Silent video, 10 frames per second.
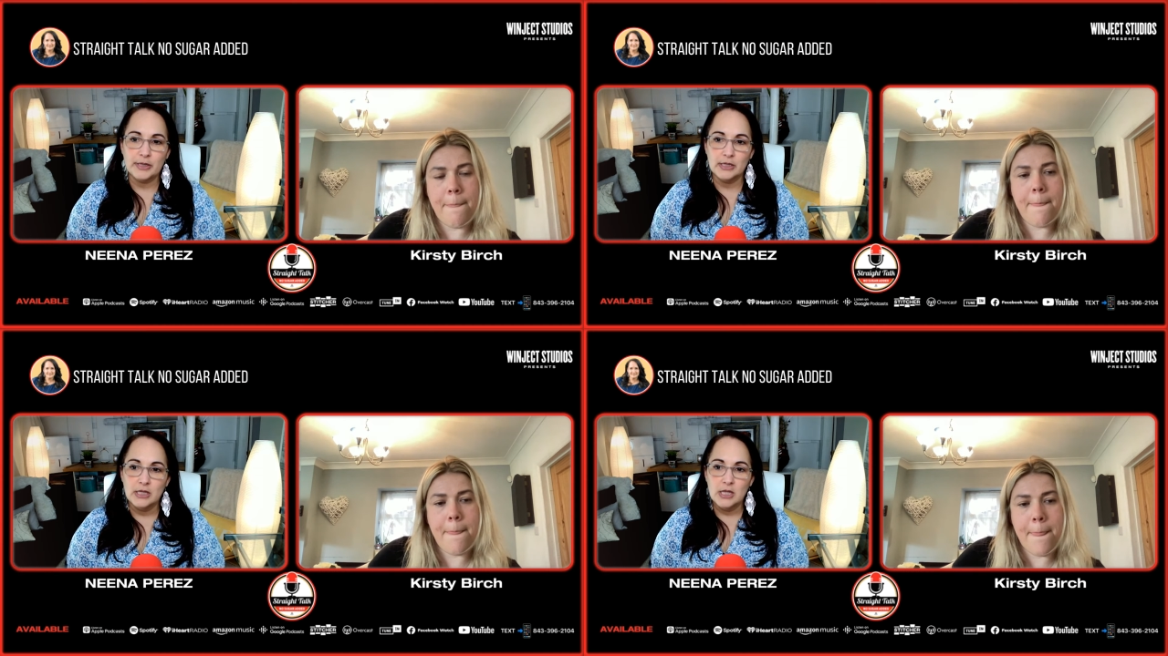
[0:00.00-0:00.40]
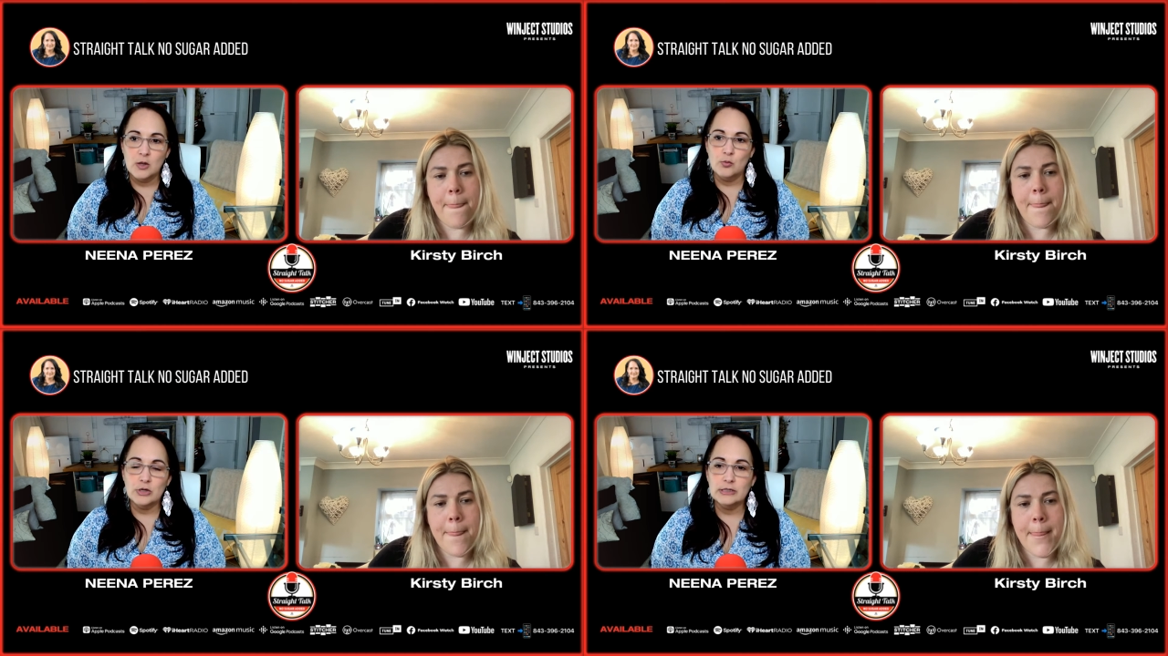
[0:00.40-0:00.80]
Speaker 1: but
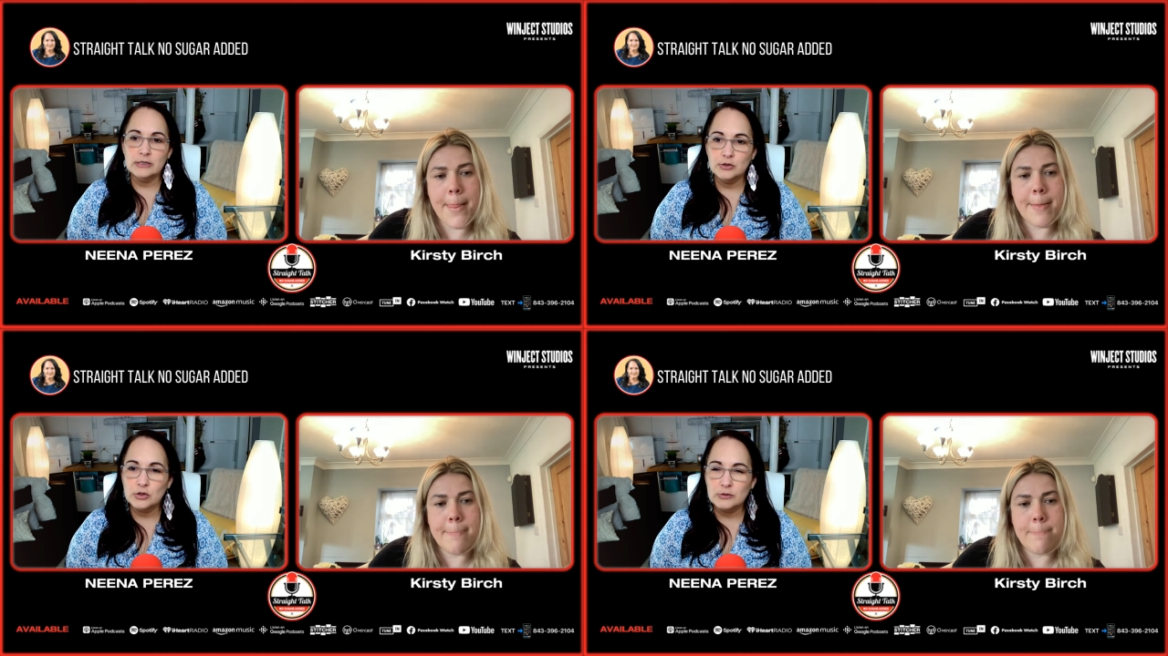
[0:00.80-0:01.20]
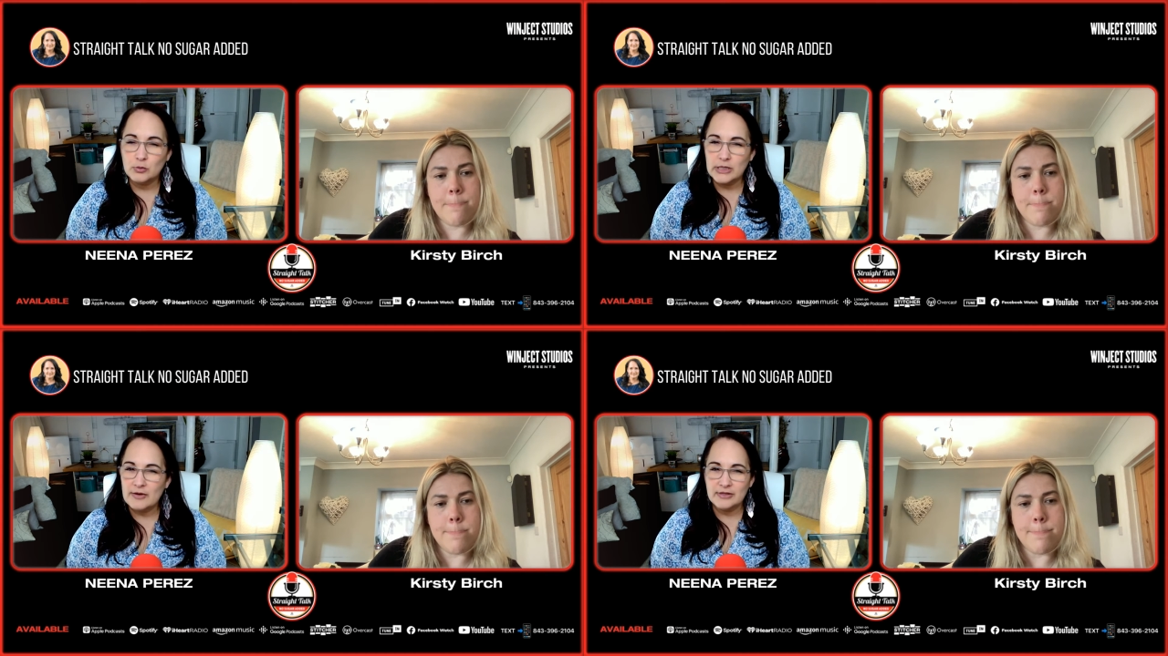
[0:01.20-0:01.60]
we're you're
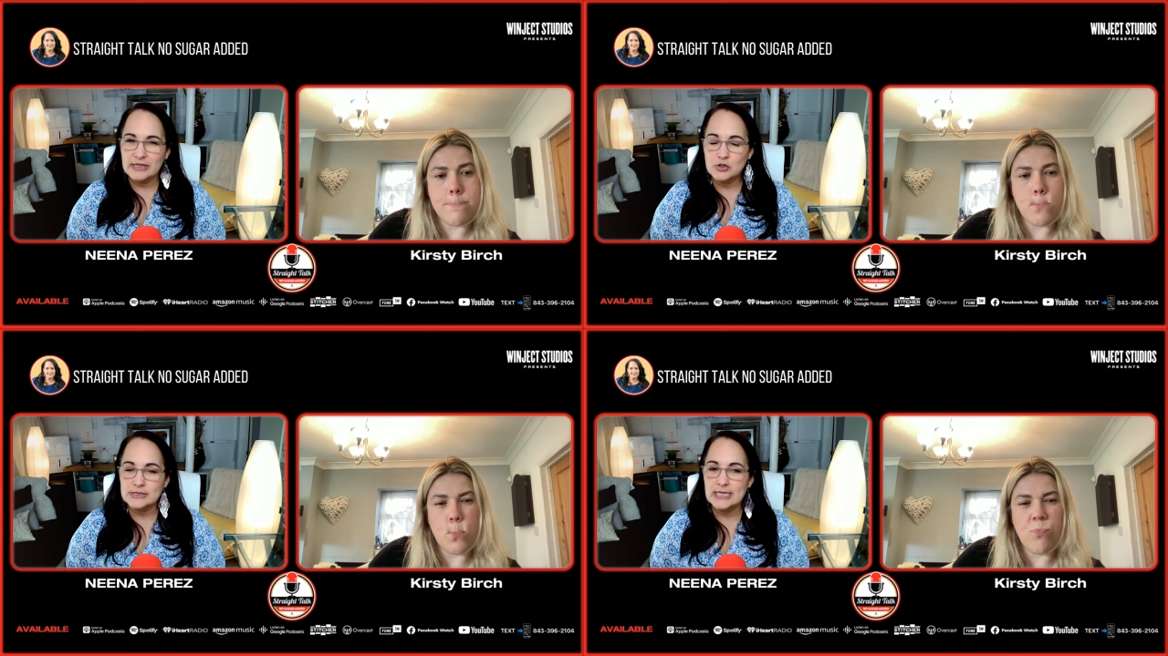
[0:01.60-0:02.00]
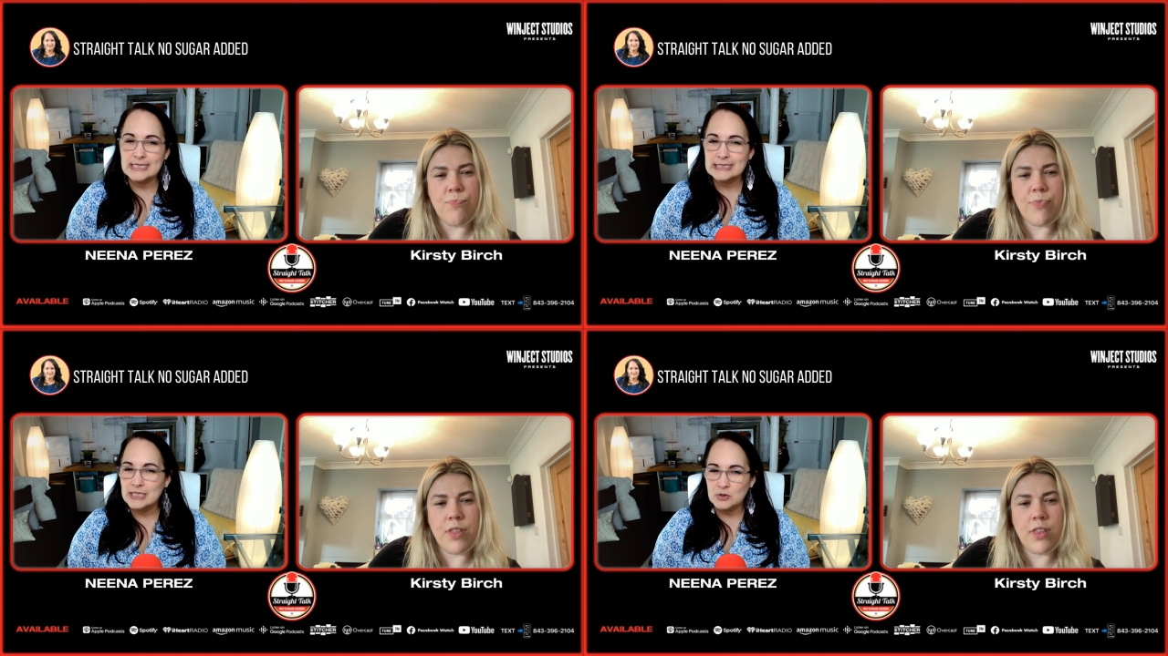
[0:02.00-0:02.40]
what everything you're saying
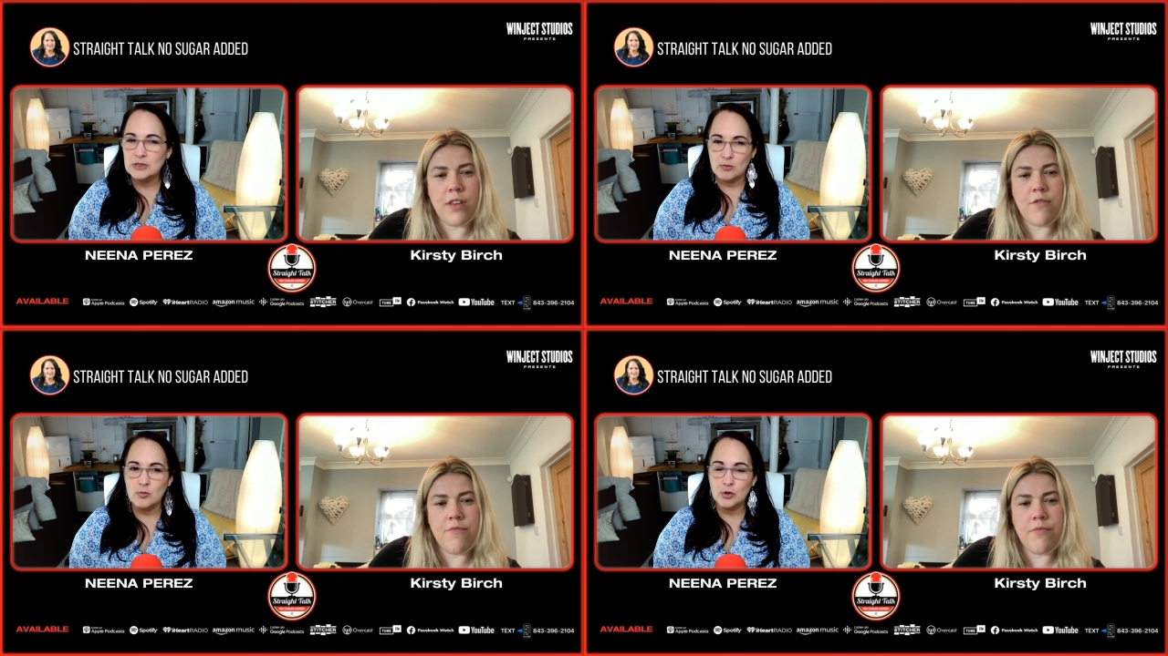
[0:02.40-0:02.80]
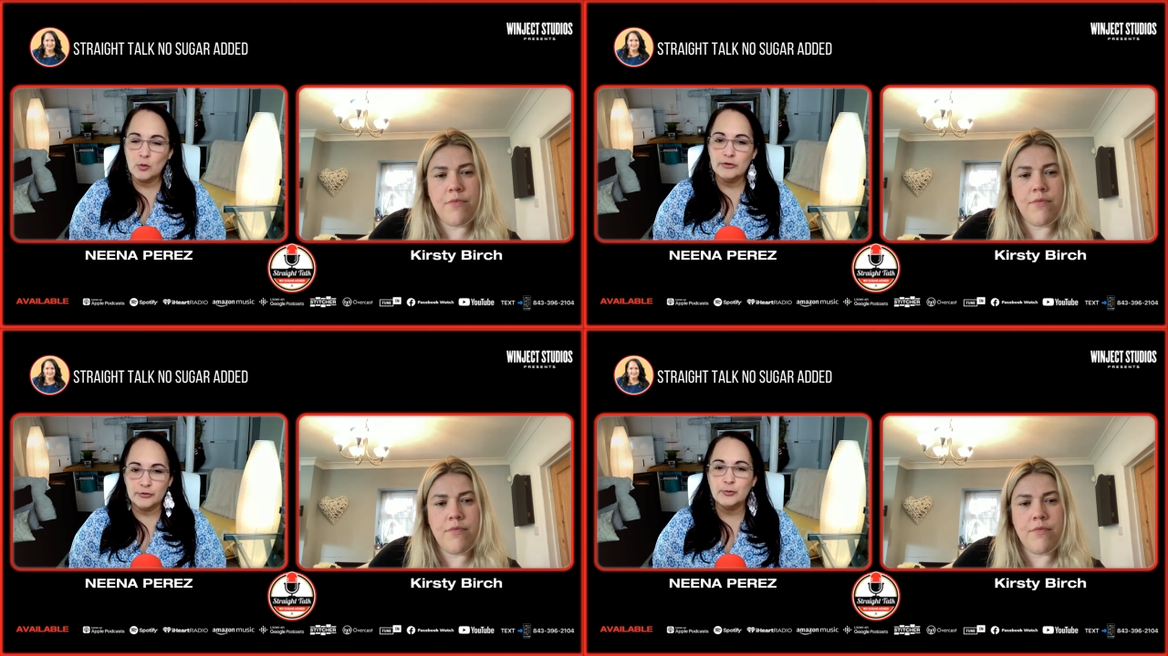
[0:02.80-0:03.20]
is literally what we're
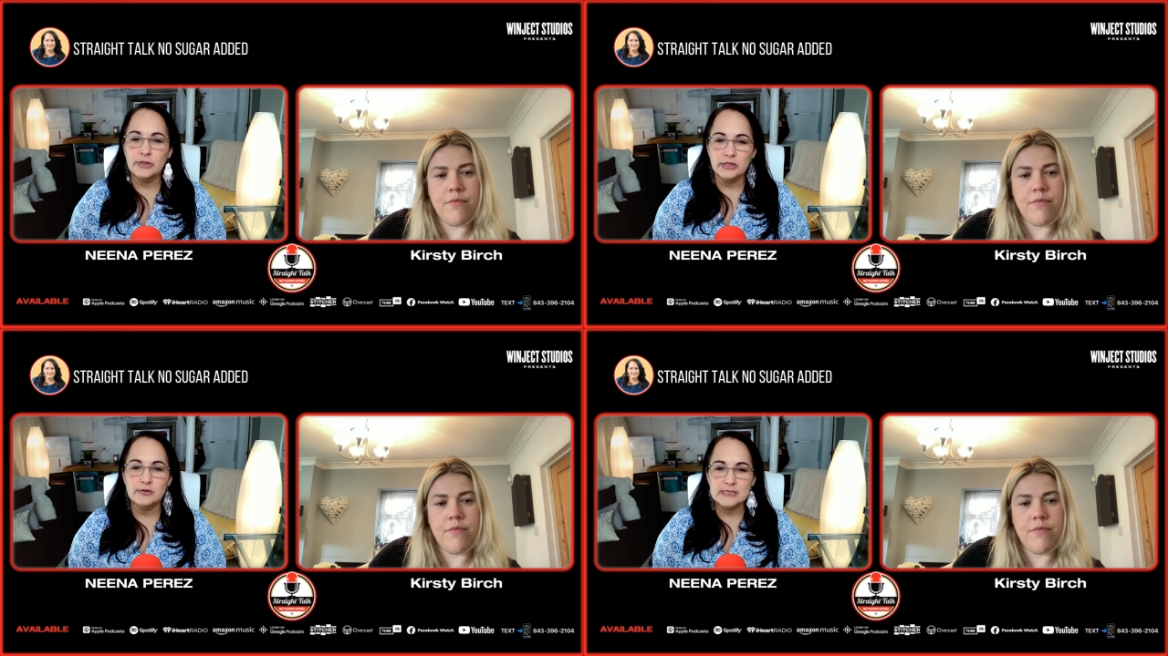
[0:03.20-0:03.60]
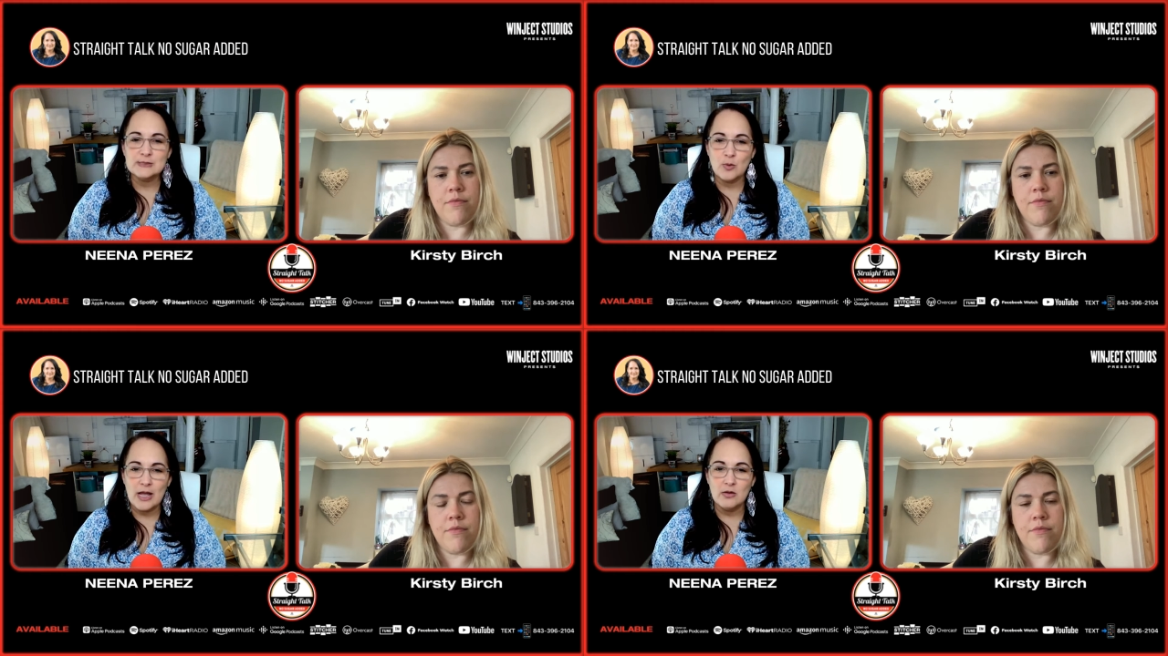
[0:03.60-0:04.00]
going through here
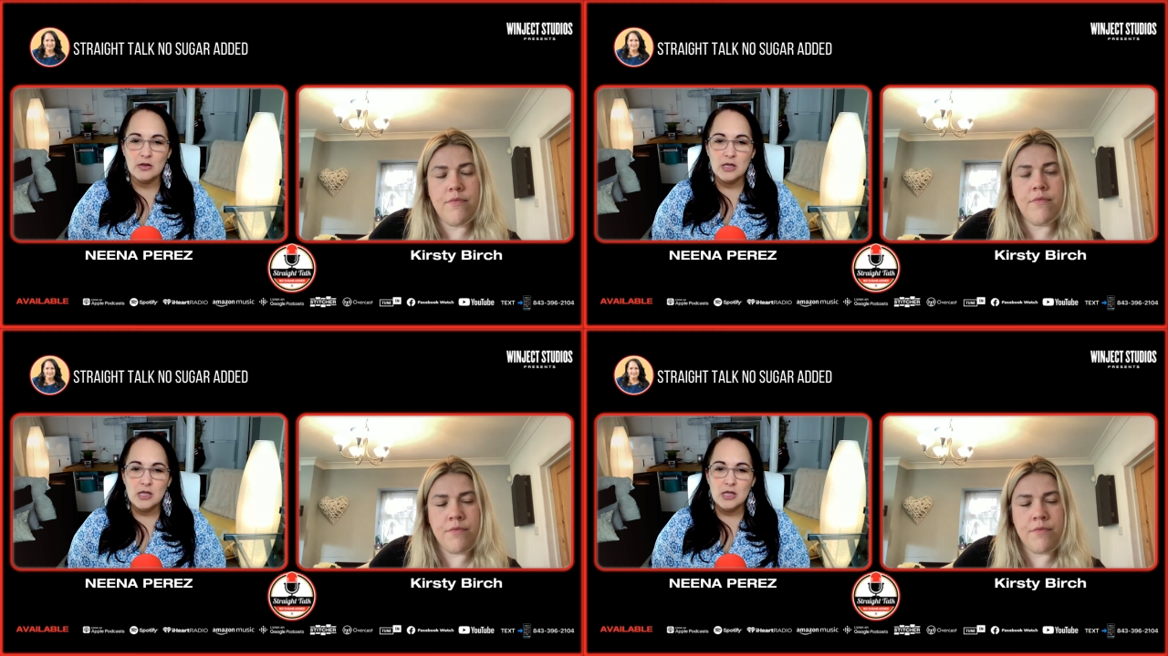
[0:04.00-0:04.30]
as well,